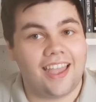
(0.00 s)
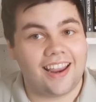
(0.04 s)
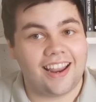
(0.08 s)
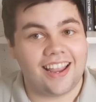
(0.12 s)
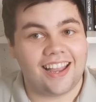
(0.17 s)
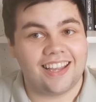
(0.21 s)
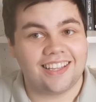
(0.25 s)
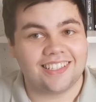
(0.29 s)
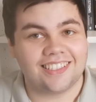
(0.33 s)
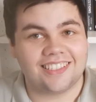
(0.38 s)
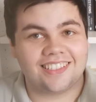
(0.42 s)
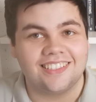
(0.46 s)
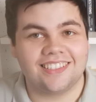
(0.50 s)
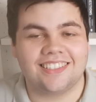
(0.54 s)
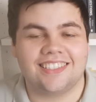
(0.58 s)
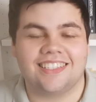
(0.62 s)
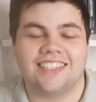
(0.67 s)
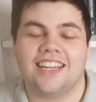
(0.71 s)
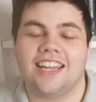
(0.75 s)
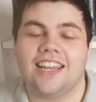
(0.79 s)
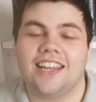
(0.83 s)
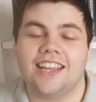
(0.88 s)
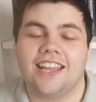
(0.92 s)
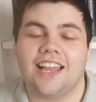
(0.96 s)
Hey guys,
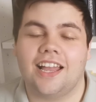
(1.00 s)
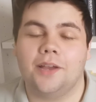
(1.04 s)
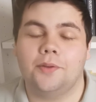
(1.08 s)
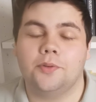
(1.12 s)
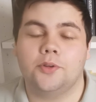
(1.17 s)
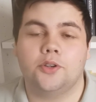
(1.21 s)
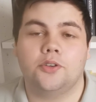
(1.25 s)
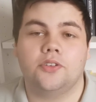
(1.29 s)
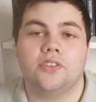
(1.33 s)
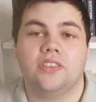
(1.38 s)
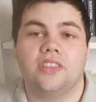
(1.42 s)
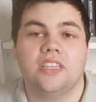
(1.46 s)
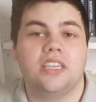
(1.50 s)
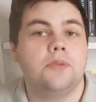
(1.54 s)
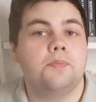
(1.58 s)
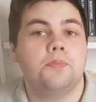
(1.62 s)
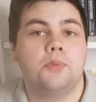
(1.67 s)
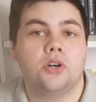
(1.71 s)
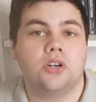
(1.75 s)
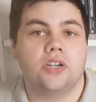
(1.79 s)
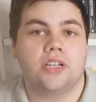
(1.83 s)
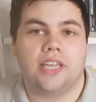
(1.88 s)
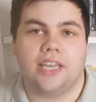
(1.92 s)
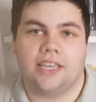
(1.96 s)
today I'm doing the
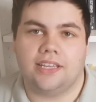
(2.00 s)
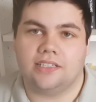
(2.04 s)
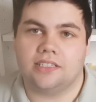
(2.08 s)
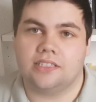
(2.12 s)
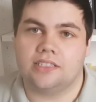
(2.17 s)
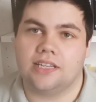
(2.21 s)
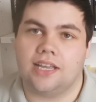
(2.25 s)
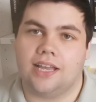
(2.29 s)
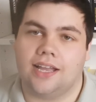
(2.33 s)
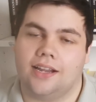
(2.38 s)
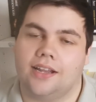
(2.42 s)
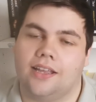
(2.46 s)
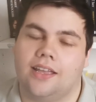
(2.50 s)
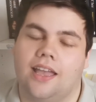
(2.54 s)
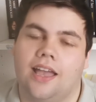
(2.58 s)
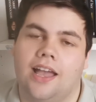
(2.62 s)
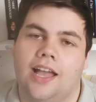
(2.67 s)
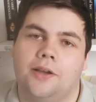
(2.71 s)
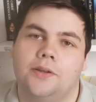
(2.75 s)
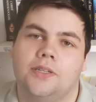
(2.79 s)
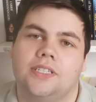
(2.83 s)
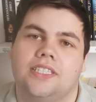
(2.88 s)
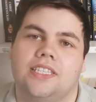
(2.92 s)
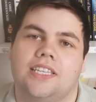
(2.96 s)
bookcase tag.
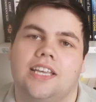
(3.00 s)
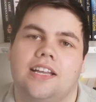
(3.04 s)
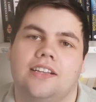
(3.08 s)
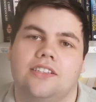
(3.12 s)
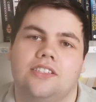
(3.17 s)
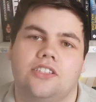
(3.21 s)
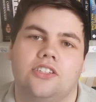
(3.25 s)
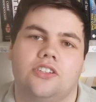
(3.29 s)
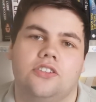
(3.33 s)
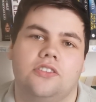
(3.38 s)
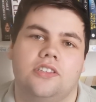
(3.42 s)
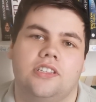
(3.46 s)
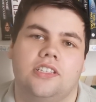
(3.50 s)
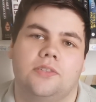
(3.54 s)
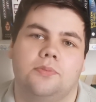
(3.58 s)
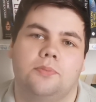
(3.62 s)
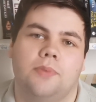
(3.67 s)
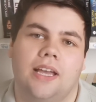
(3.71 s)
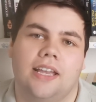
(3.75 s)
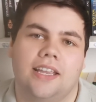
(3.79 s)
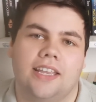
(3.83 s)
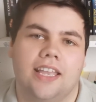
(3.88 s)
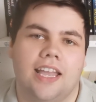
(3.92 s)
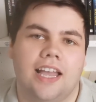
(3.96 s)
I was tagged to do this
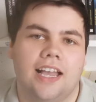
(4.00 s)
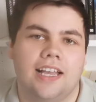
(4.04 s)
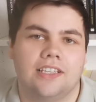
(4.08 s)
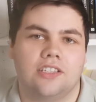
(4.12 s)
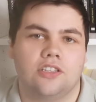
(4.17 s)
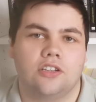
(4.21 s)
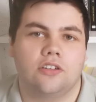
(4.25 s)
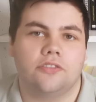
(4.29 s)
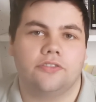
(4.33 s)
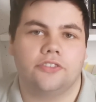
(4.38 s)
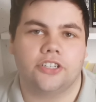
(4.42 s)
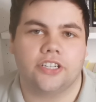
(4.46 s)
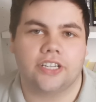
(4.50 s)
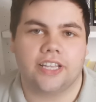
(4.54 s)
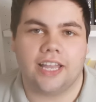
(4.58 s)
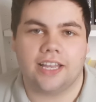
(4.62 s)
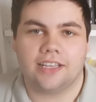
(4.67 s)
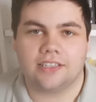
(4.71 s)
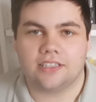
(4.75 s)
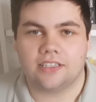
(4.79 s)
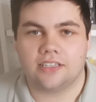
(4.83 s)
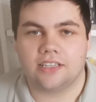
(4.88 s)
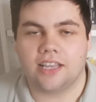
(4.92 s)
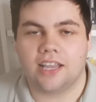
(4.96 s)
by Kaz over at
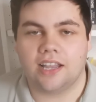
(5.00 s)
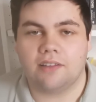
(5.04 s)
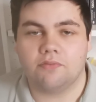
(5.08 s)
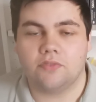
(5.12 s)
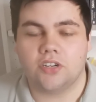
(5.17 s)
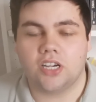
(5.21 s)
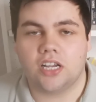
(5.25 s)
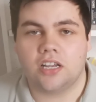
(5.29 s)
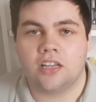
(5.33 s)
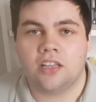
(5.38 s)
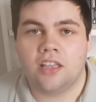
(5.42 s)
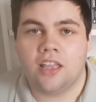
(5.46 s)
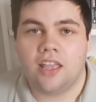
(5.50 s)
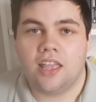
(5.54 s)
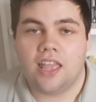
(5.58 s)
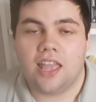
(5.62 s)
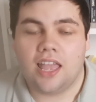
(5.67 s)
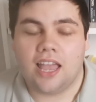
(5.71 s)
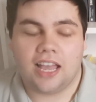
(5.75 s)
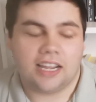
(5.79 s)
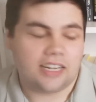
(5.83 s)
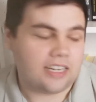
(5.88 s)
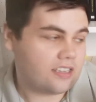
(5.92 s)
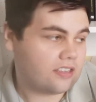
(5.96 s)
Cats and Camera
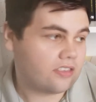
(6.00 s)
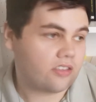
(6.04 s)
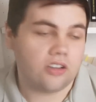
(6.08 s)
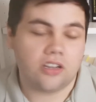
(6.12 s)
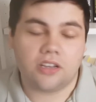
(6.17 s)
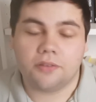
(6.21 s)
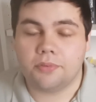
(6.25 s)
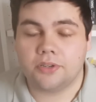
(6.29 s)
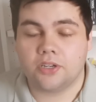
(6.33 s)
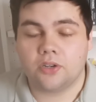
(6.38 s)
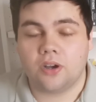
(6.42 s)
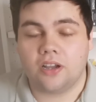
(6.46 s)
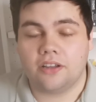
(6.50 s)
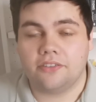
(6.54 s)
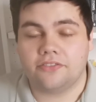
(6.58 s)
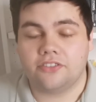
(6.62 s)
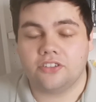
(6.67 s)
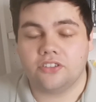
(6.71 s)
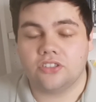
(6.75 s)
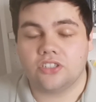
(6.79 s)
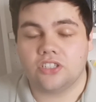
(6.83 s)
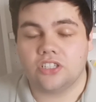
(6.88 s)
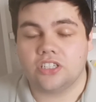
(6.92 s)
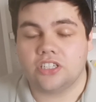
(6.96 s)
and I thought it'd be quite
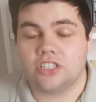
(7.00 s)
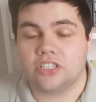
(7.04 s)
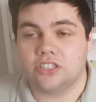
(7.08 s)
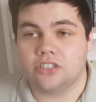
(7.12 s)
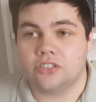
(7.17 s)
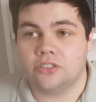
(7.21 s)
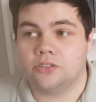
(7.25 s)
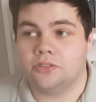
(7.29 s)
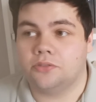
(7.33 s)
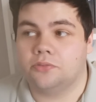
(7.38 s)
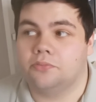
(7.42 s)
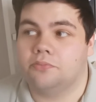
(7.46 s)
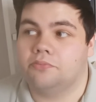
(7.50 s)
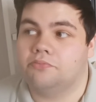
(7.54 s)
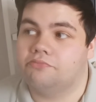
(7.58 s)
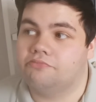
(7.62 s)
fun to do